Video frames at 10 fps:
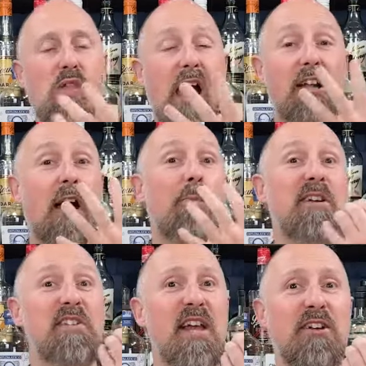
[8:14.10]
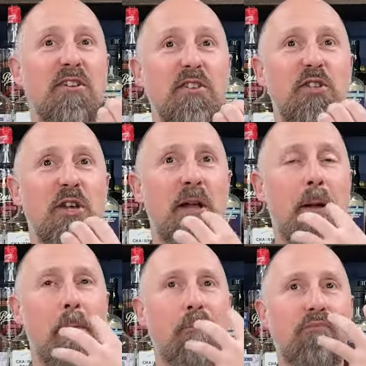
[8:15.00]
a couple of seconds
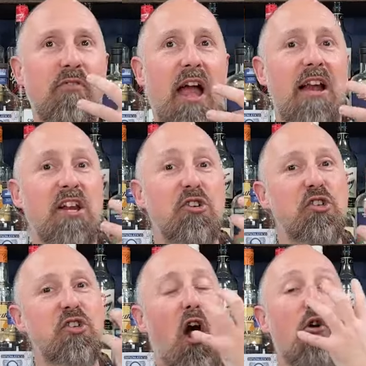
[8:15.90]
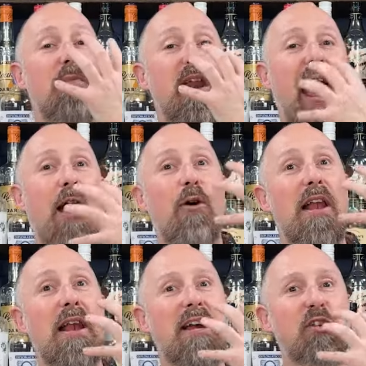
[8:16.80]
and then you just open it out
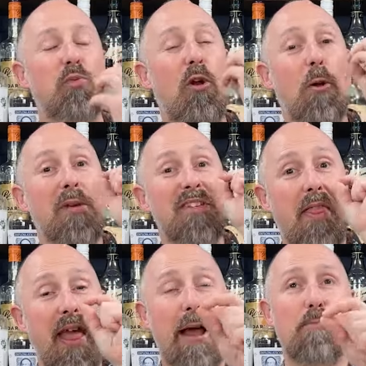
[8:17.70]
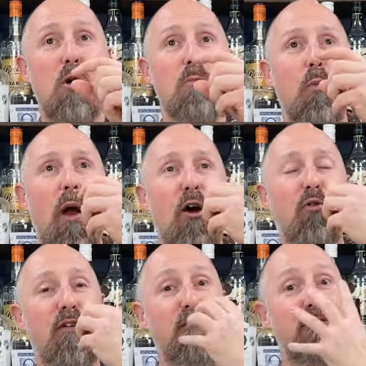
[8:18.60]
and let it swallow. It's that moment where all
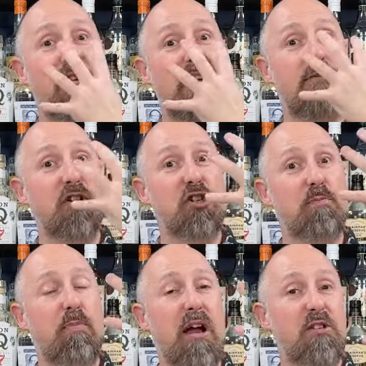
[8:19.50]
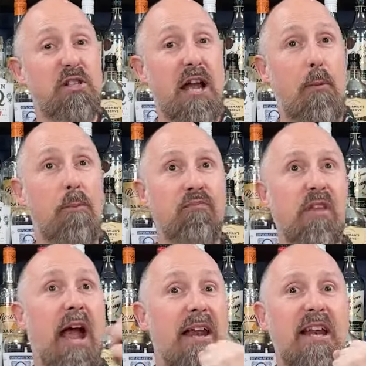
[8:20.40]
the flavour just bursts out
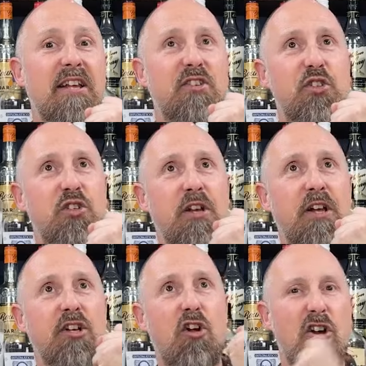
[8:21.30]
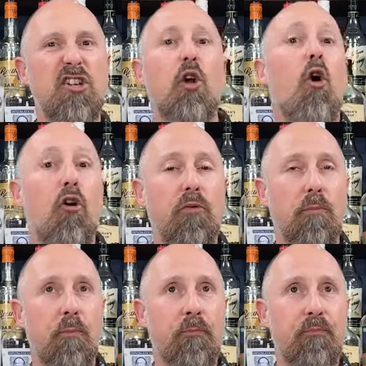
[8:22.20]
and then it's kind of gone.
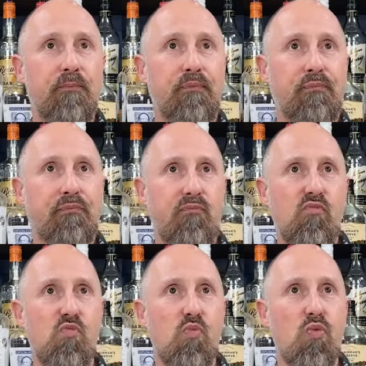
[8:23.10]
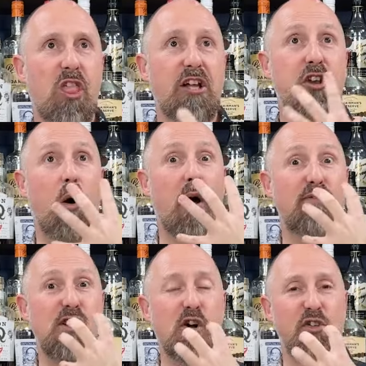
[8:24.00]
You know, I've
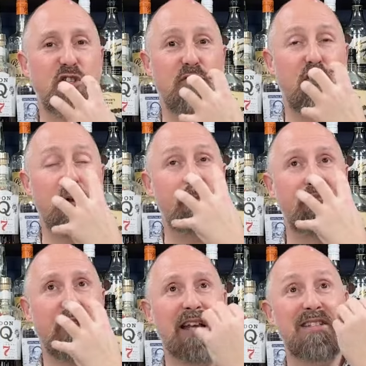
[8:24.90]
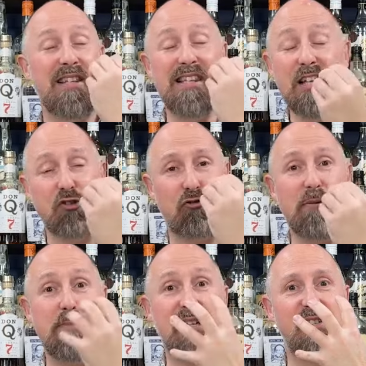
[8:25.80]
lost the fruit. Literally
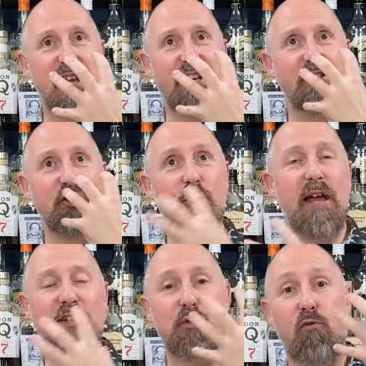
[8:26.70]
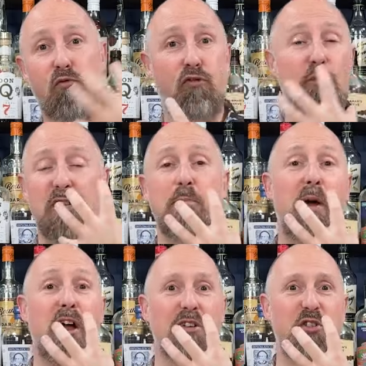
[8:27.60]
milliseconds, you get this fruity
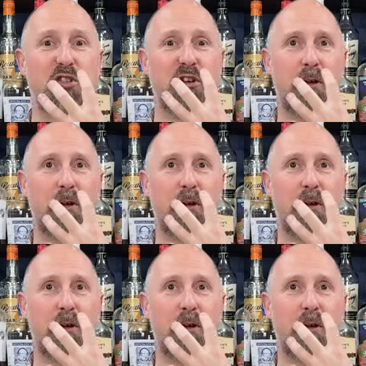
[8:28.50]
burst